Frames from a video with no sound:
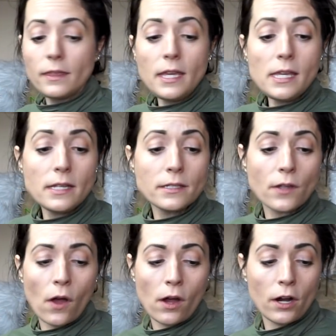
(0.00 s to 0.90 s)
These
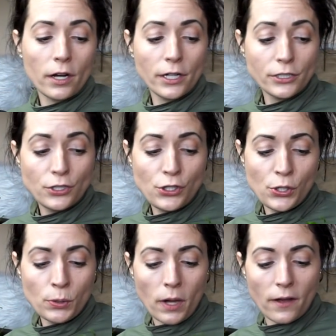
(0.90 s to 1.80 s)
are
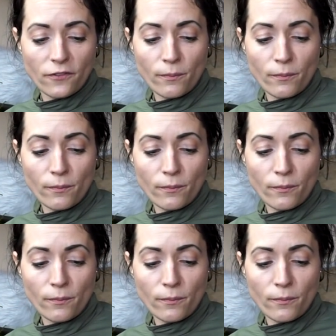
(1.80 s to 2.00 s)
2 of